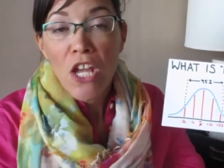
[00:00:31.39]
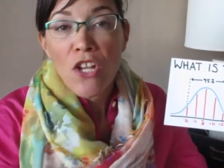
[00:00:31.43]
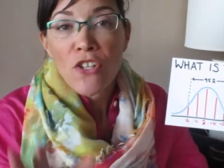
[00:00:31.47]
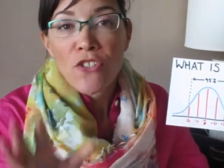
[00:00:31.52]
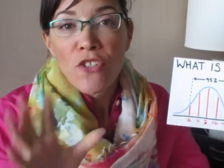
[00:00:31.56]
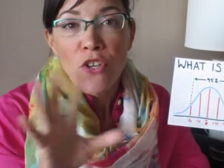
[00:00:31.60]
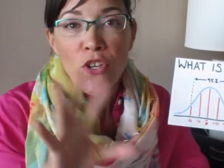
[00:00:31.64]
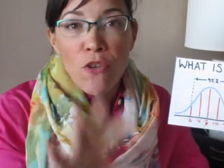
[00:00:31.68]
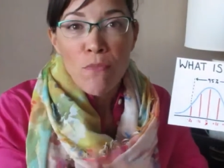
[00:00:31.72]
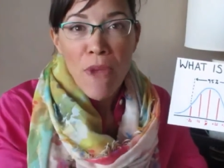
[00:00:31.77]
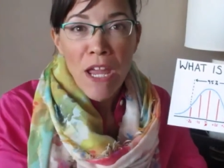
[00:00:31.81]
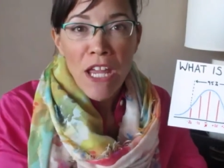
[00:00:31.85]

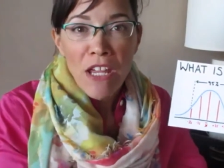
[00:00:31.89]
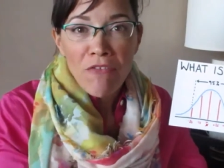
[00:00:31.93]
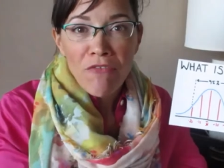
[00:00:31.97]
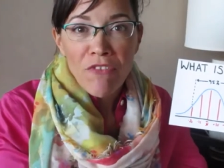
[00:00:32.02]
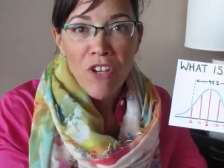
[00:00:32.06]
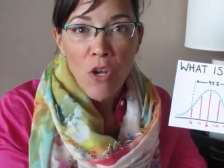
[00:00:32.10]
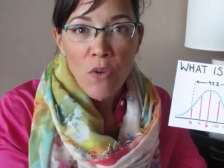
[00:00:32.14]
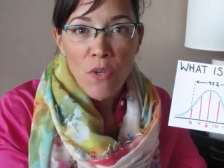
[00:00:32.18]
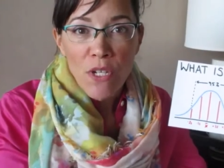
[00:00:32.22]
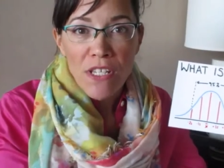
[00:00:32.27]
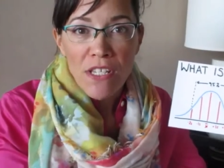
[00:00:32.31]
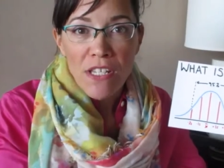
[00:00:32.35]
So you may have
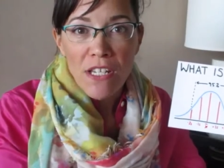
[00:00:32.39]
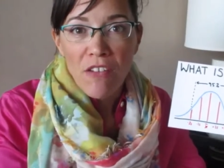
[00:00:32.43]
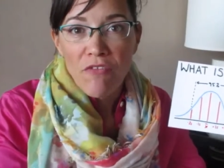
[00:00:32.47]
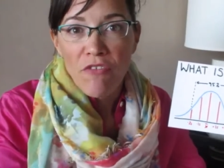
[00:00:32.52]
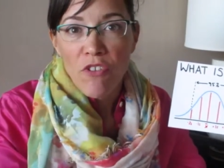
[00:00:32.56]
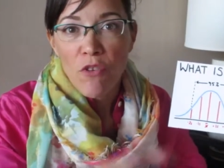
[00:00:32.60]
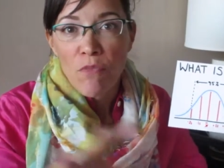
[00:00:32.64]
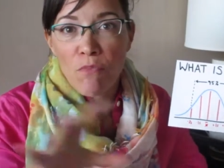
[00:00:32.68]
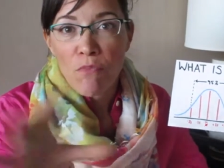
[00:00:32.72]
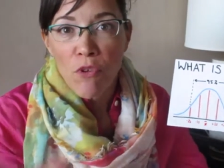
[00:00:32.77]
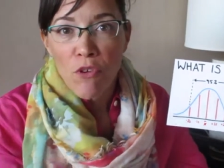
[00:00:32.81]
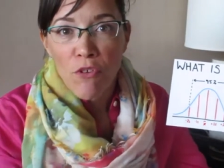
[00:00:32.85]
noticed that
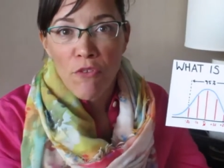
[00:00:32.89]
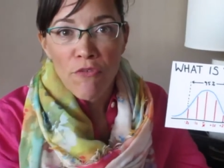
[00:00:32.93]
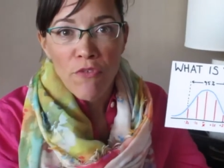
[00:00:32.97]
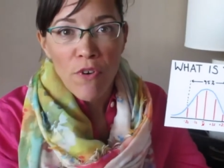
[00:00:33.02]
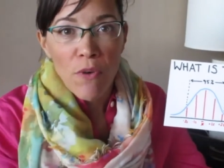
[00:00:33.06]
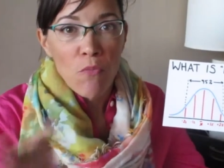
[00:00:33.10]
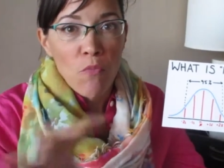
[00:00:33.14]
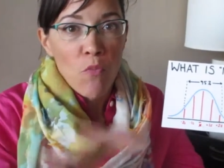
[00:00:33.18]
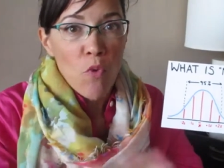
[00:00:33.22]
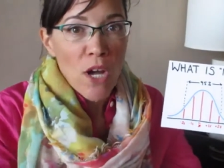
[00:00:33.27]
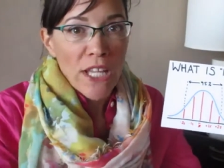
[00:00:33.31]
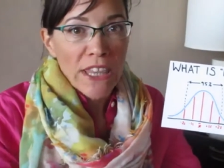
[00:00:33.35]
if you move
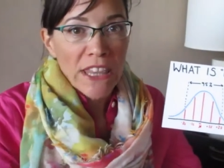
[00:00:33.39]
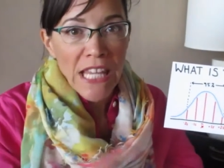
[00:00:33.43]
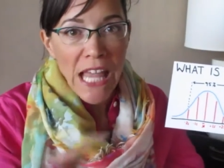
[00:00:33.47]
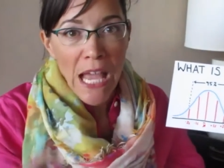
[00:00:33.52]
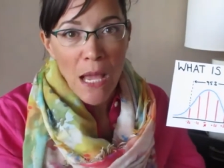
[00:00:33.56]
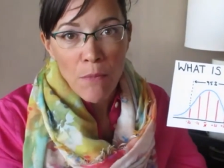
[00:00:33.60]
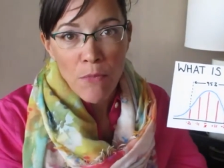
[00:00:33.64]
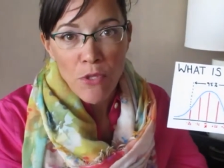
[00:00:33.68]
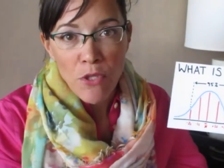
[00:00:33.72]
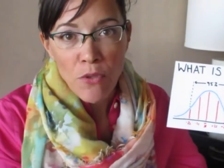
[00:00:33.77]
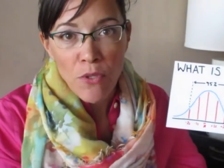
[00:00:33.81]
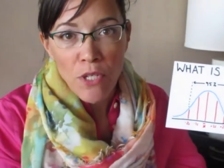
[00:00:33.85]
from one
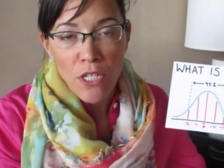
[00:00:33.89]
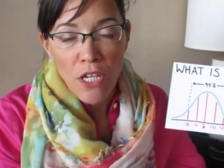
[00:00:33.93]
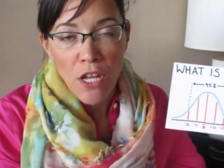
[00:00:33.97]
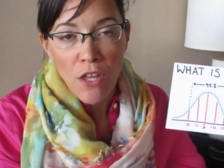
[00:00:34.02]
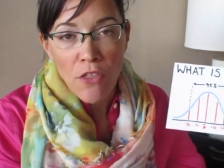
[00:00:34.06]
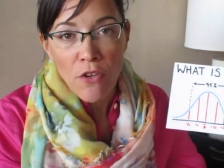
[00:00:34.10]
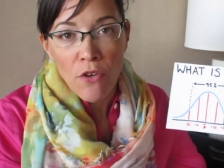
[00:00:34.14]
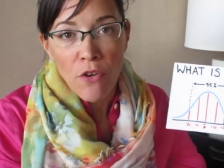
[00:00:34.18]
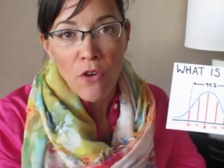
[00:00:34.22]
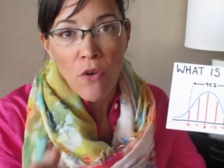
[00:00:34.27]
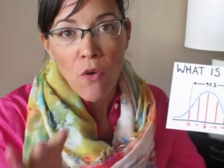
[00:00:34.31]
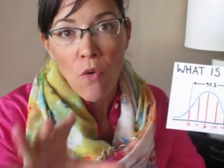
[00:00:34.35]
lab to
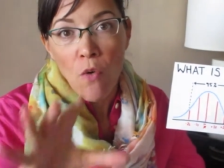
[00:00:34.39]
another,